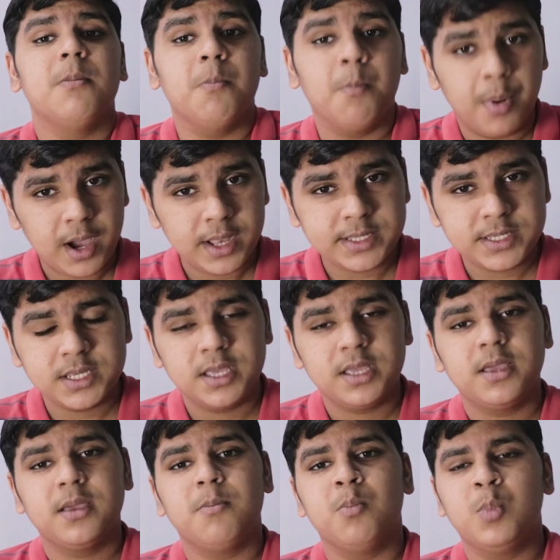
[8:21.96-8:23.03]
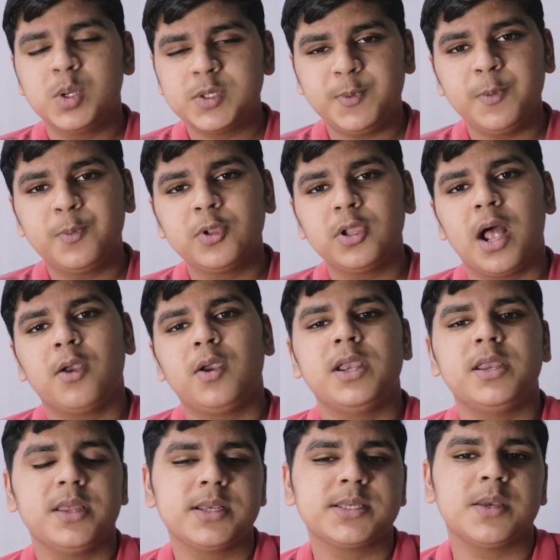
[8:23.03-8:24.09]
but most people are
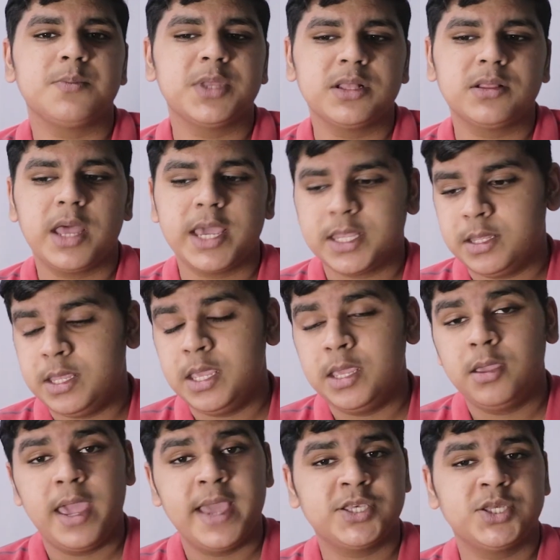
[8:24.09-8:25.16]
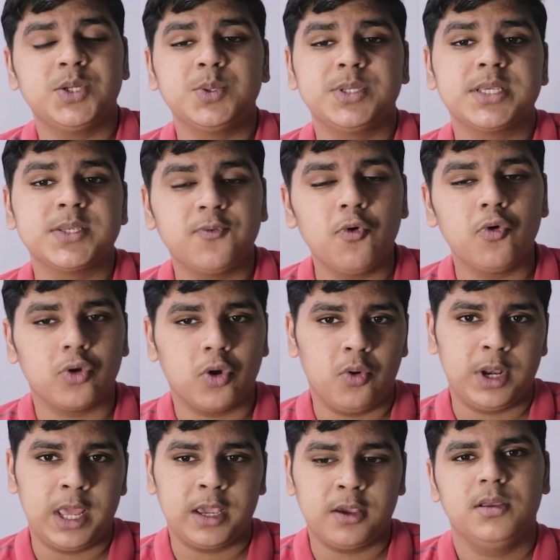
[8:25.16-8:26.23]
editing something like the H.264
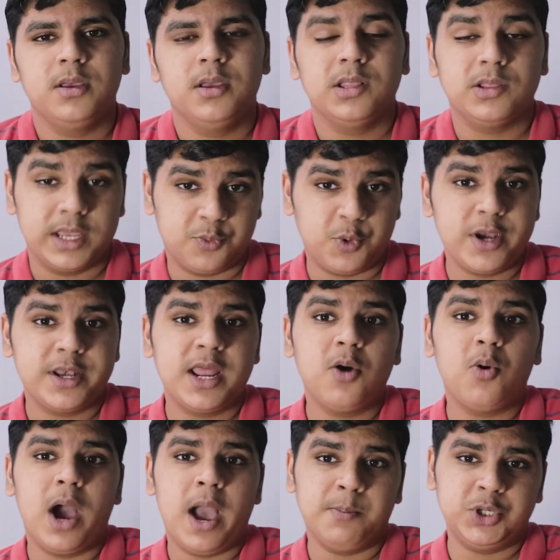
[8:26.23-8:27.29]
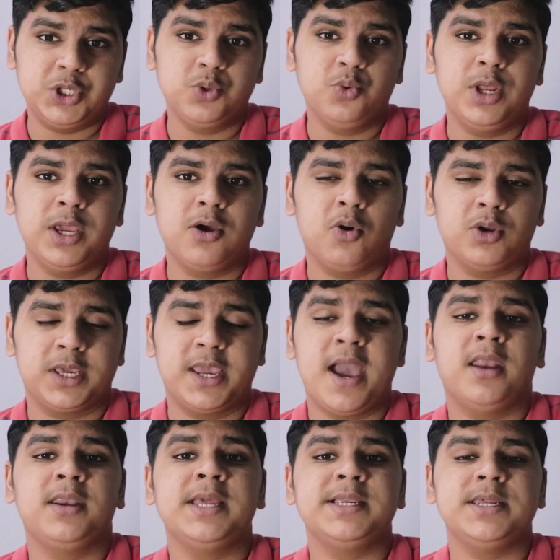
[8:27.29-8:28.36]
codec. Like right now, I'm shooting on a
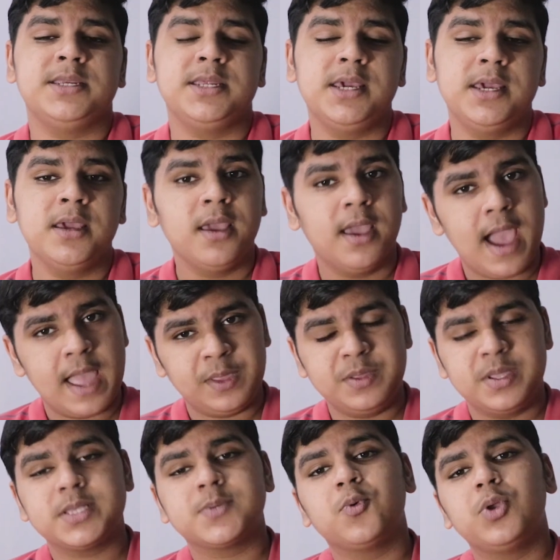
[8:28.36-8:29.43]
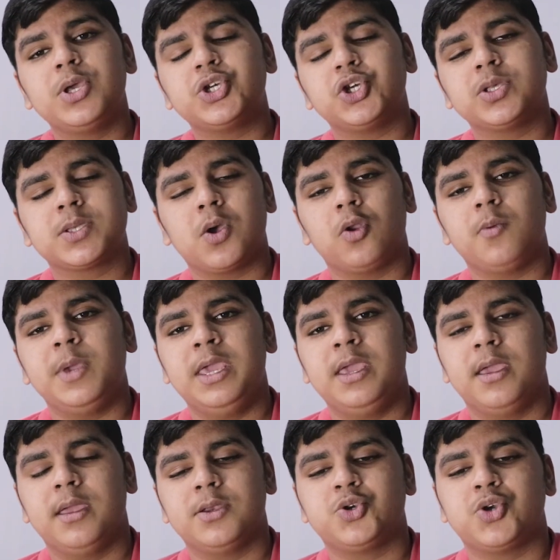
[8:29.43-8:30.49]
Canon 80D, and then this footage is going to be
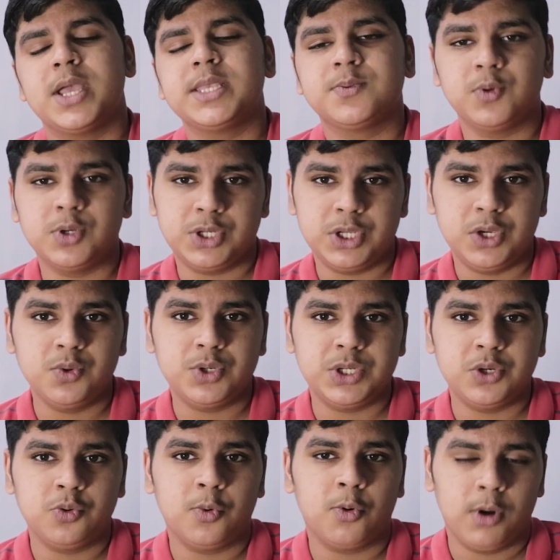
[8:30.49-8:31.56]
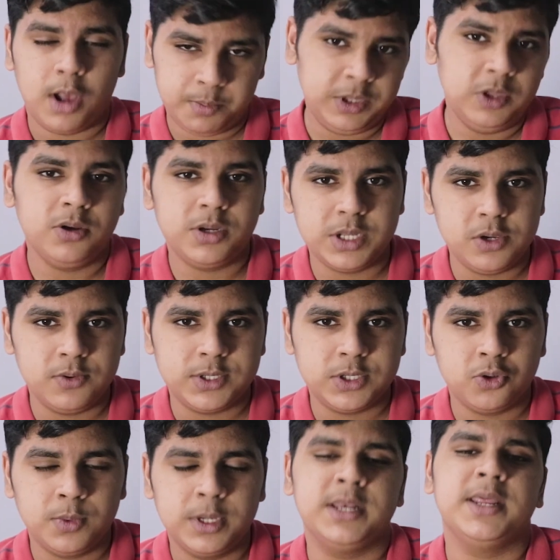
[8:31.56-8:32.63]
transferred to YouTube or uploaded to
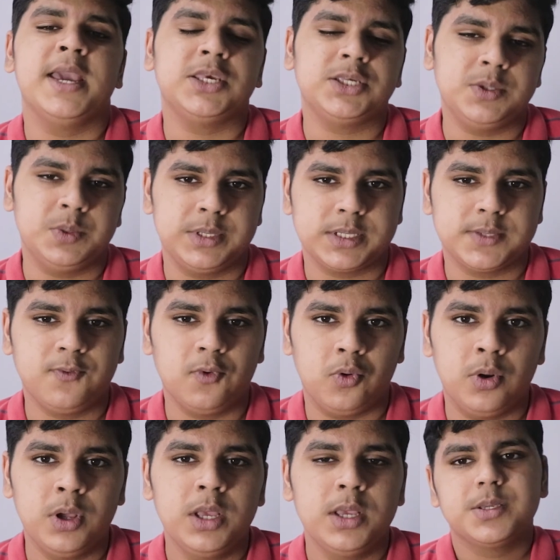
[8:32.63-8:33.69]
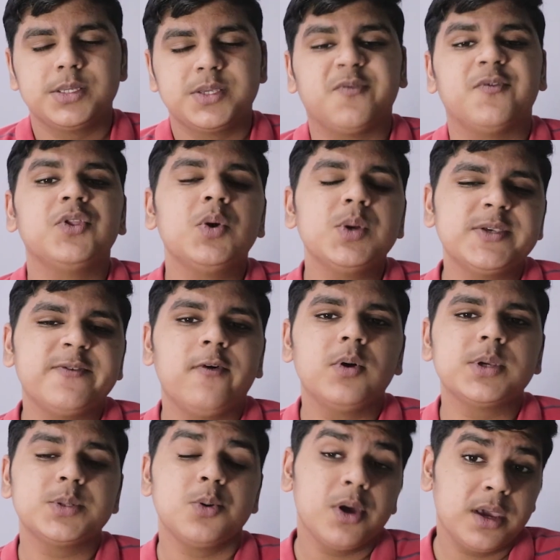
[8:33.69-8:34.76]
YouTube in H.264. So for those
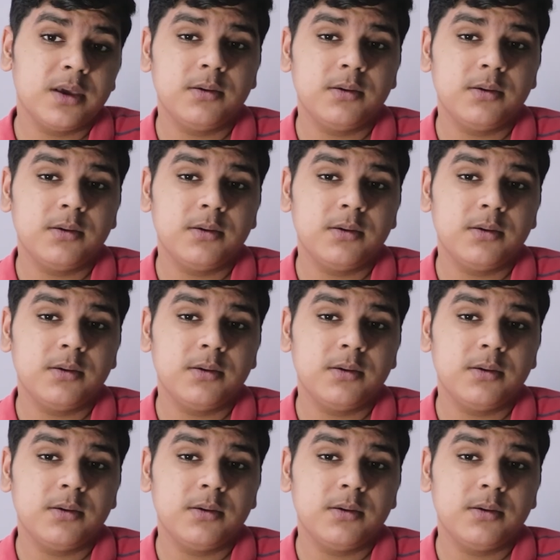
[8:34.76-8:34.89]
folks who are